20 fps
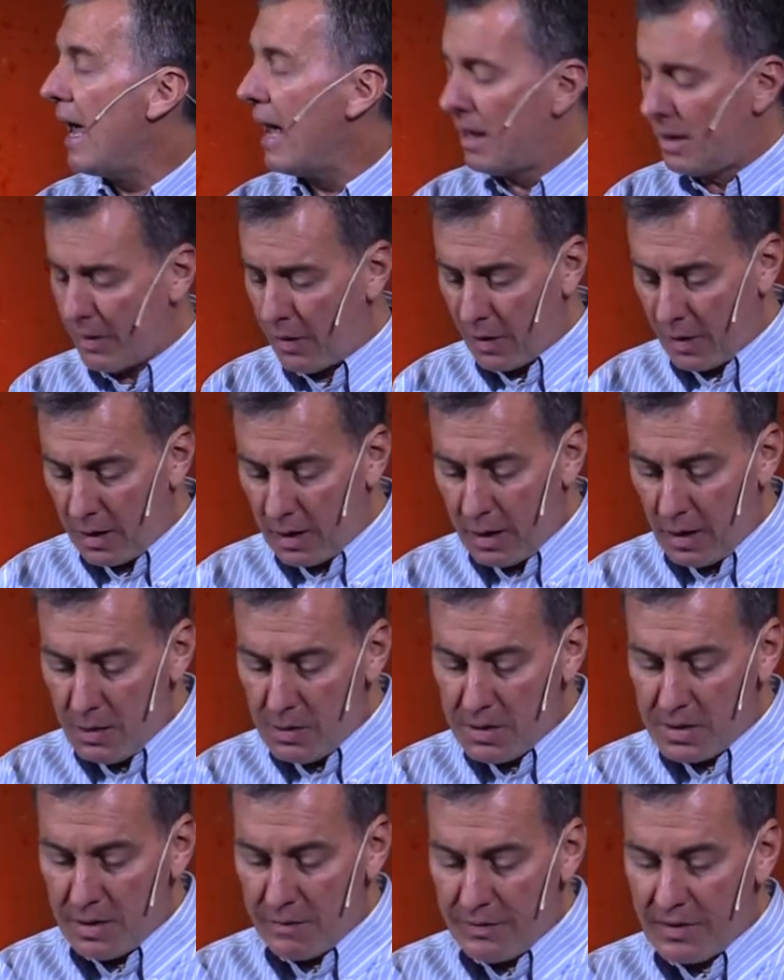at the
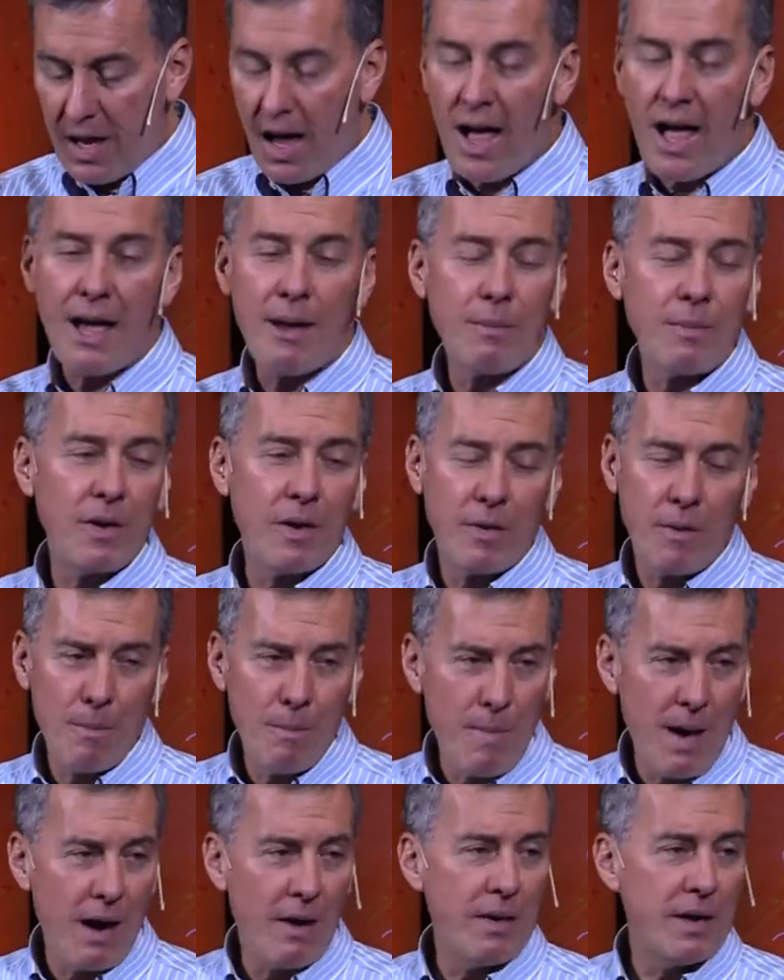close of time to the
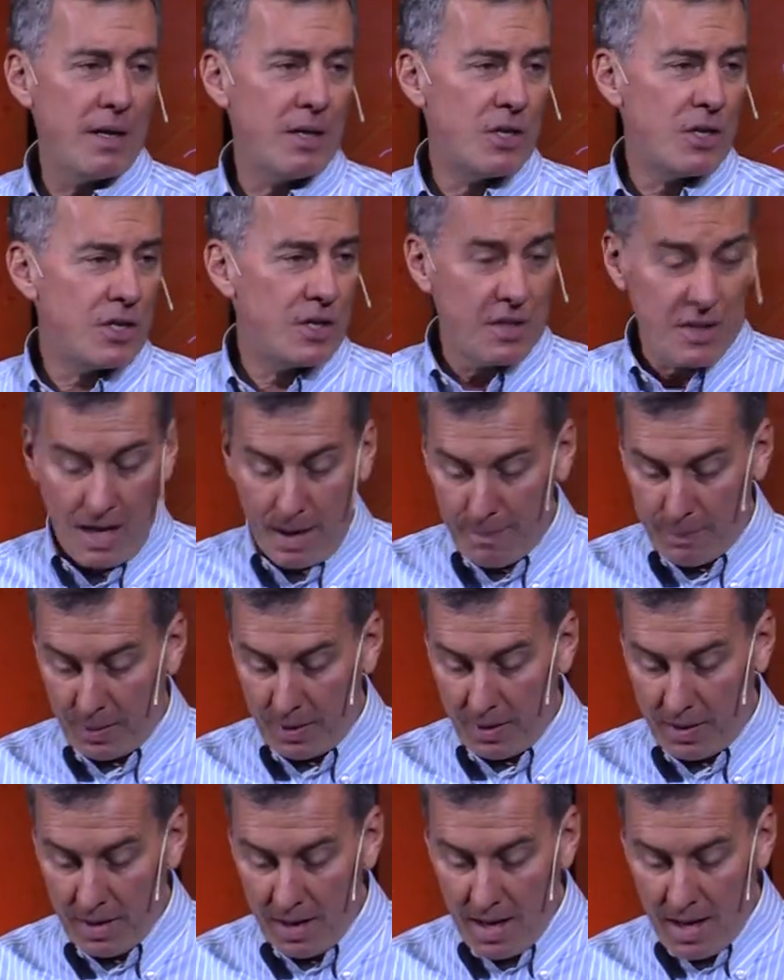marriage
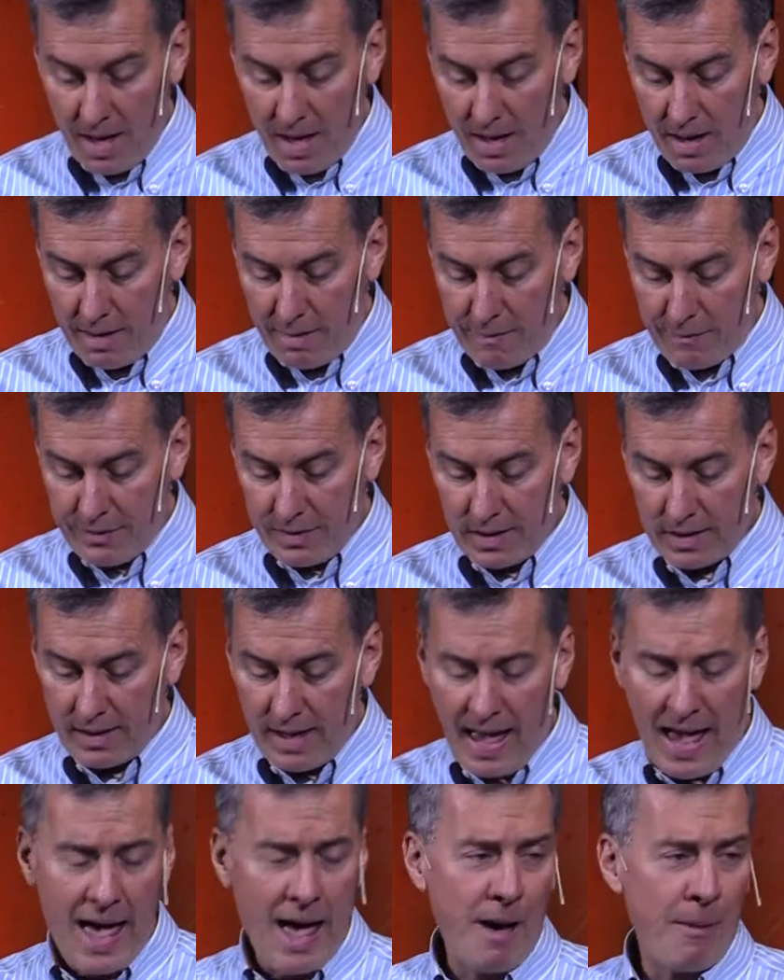supper of the
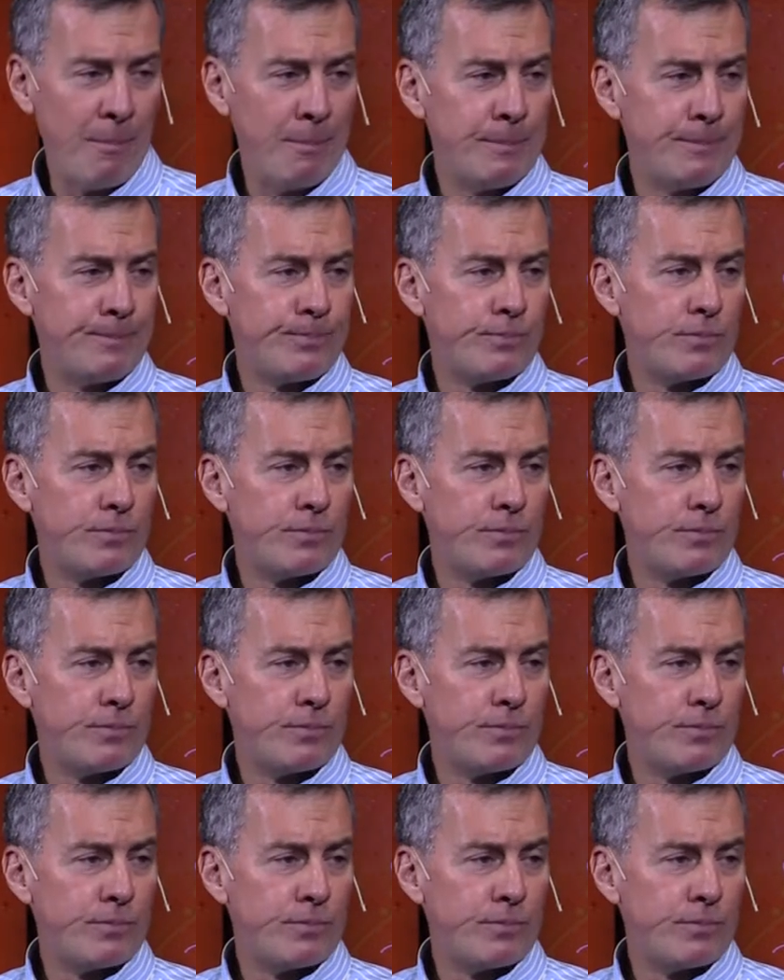Lamb.